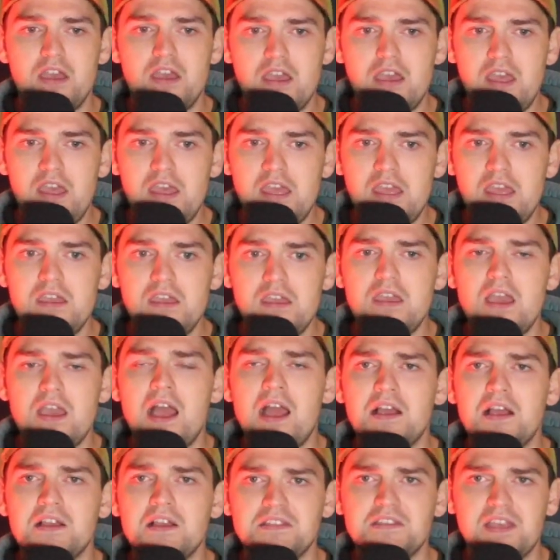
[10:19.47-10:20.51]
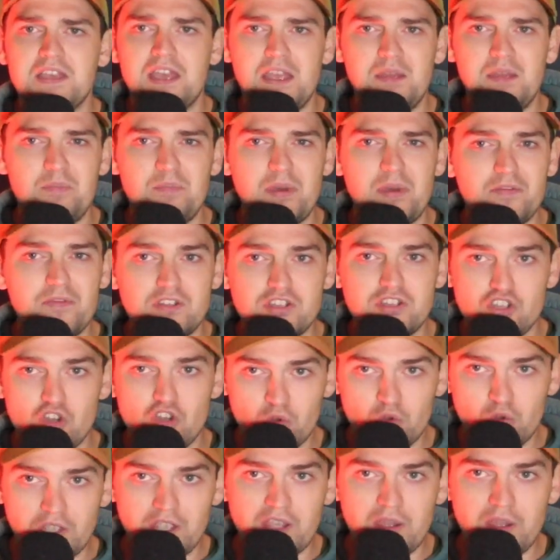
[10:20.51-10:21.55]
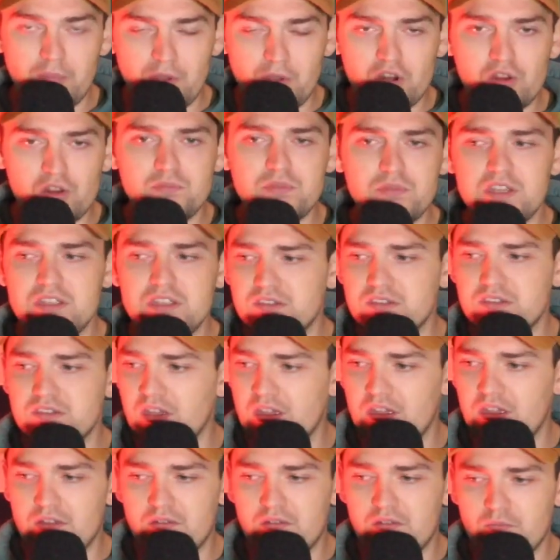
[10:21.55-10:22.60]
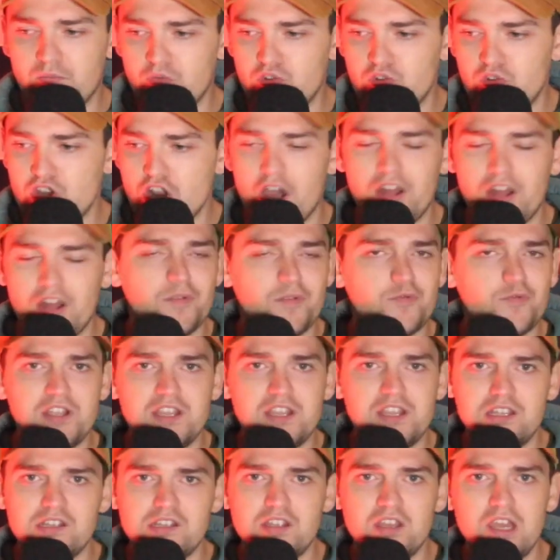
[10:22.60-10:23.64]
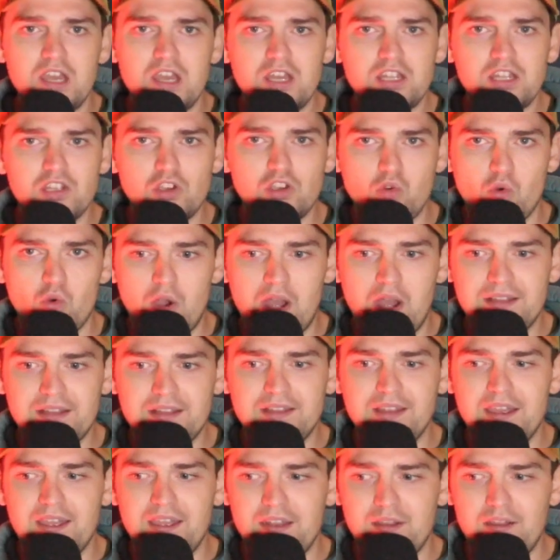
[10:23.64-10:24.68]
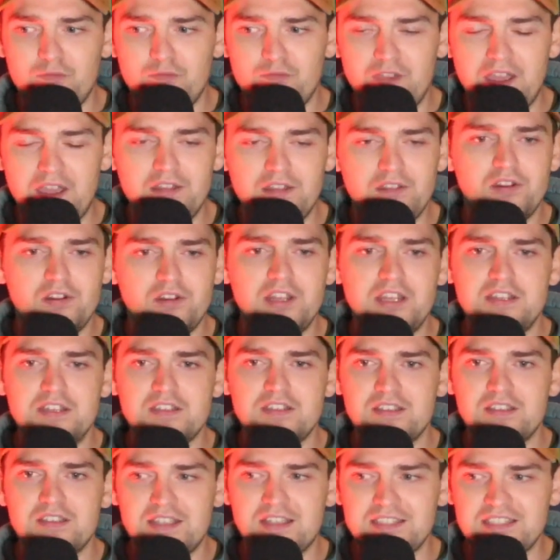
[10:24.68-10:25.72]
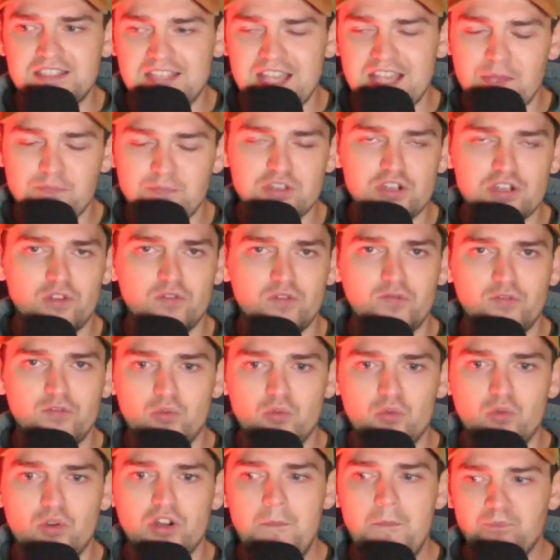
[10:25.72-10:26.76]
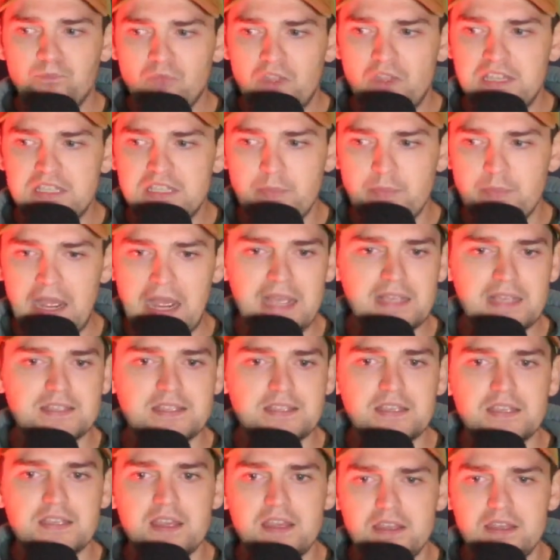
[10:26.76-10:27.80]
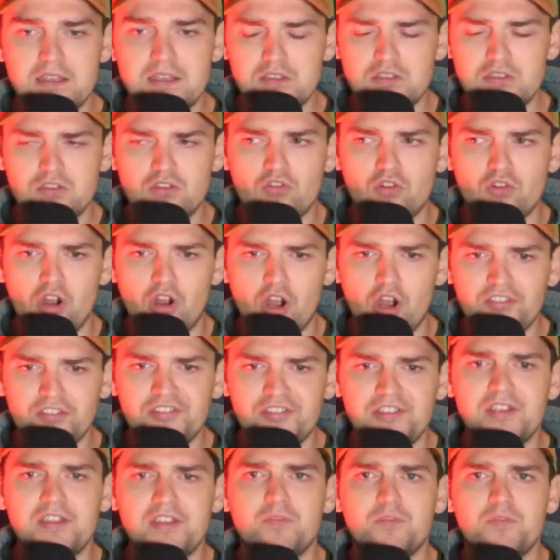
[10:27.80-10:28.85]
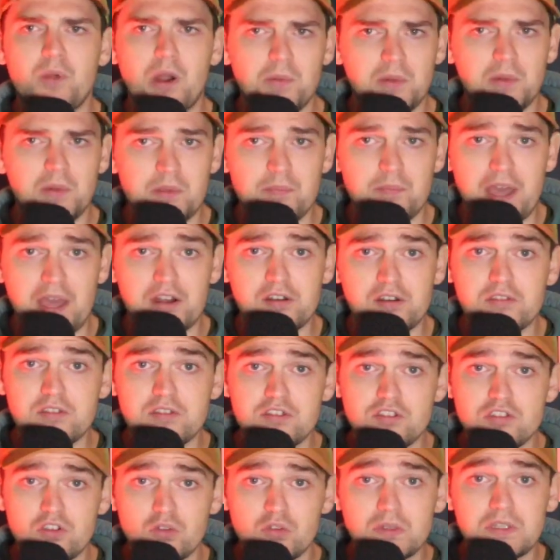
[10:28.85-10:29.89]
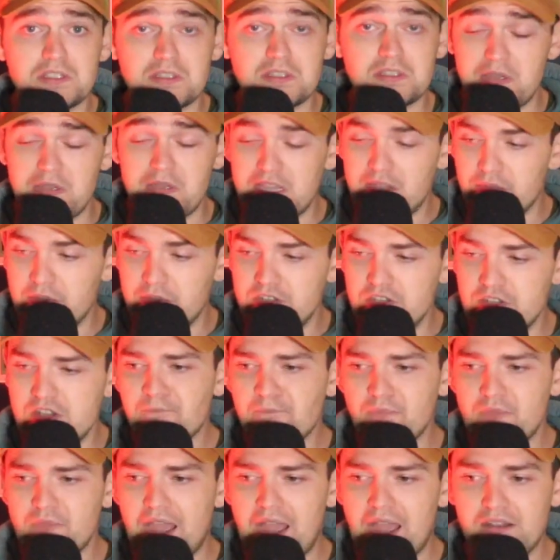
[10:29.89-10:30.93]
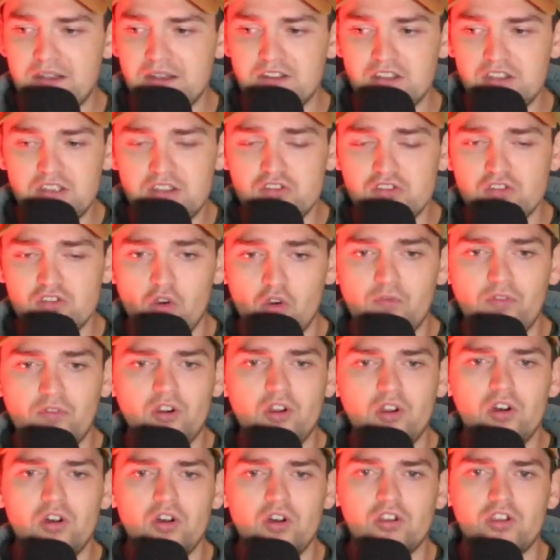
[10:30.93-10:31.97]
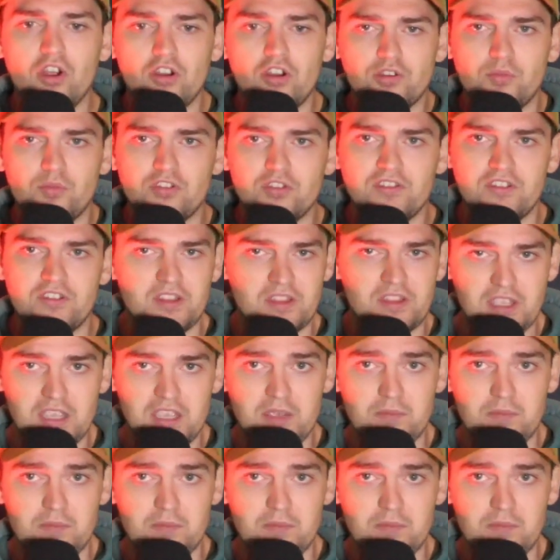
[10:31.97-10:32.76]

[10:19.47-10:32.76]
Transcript: He has a bit of a Jota about him. He's not afraid to go at a defender. He has exceptional footwork. His passing, his crossing is probably better than Jota's, in my opinion, and his overall contribution to the game.